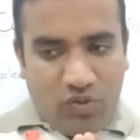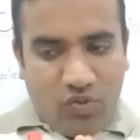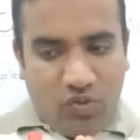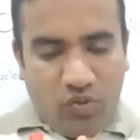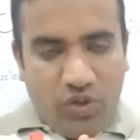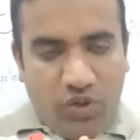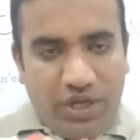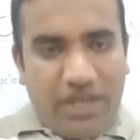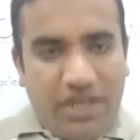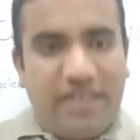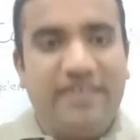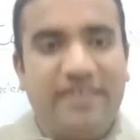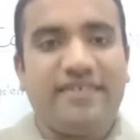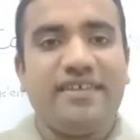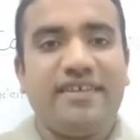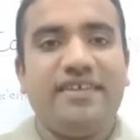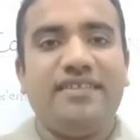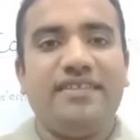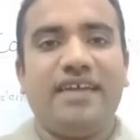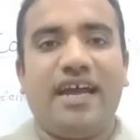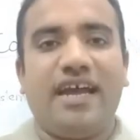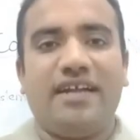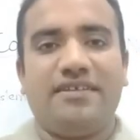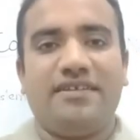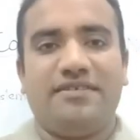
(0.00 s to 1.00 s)
We can
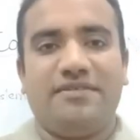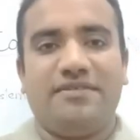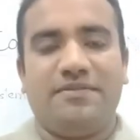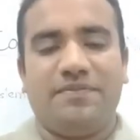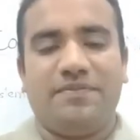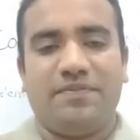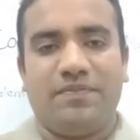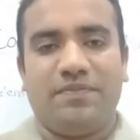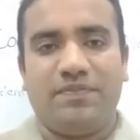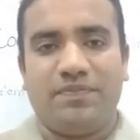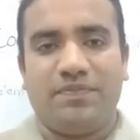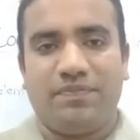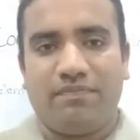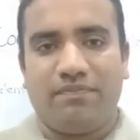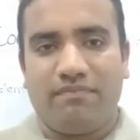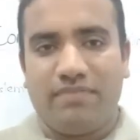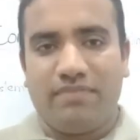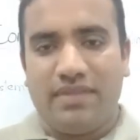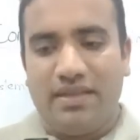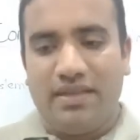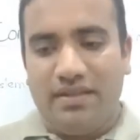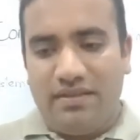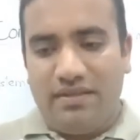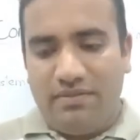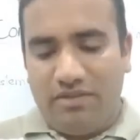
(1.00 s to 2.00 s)
say that
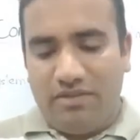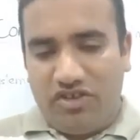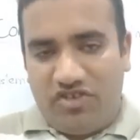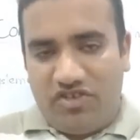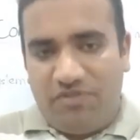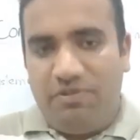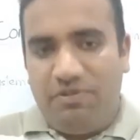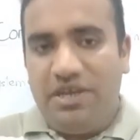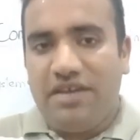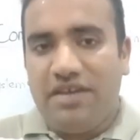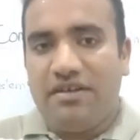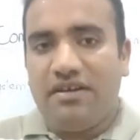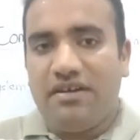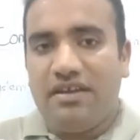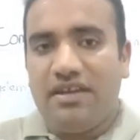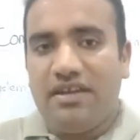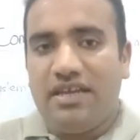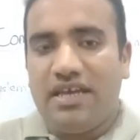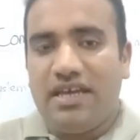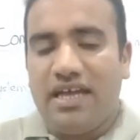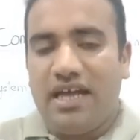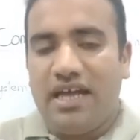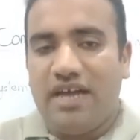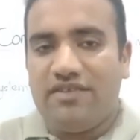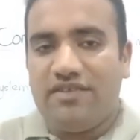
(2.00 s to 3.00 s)
the
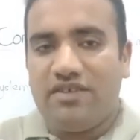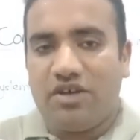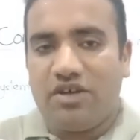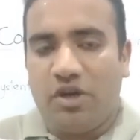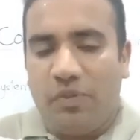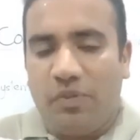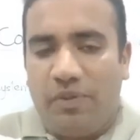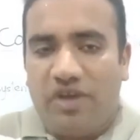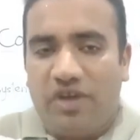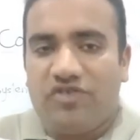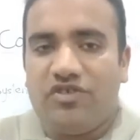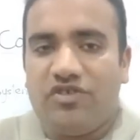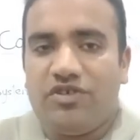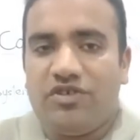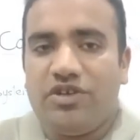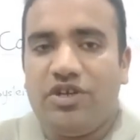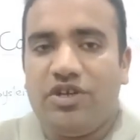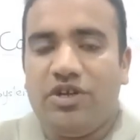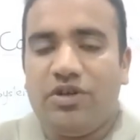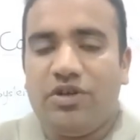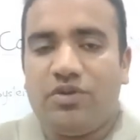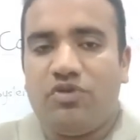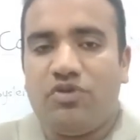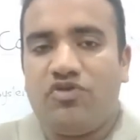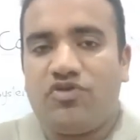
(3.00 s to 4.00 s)
speaker has the
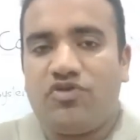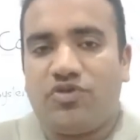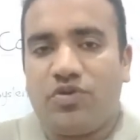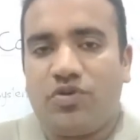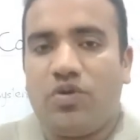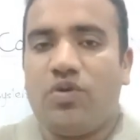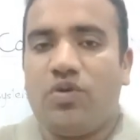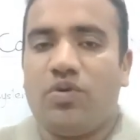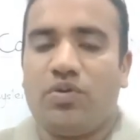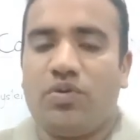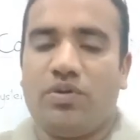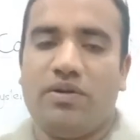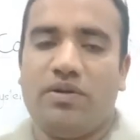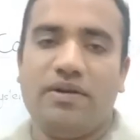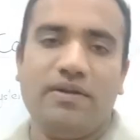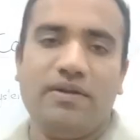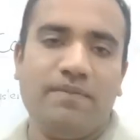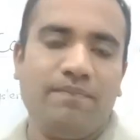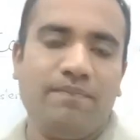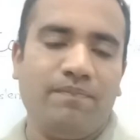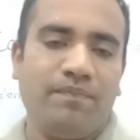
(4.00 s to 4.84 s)
capacity to store